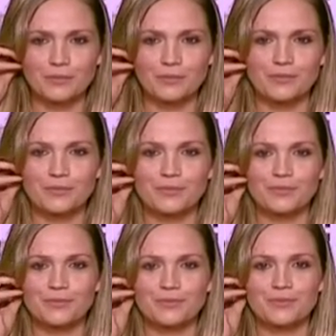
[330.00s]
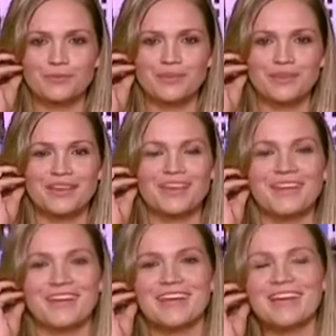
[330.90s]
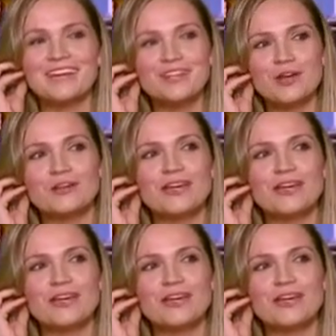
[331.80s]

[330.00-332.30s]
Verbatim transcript: you. He, you know,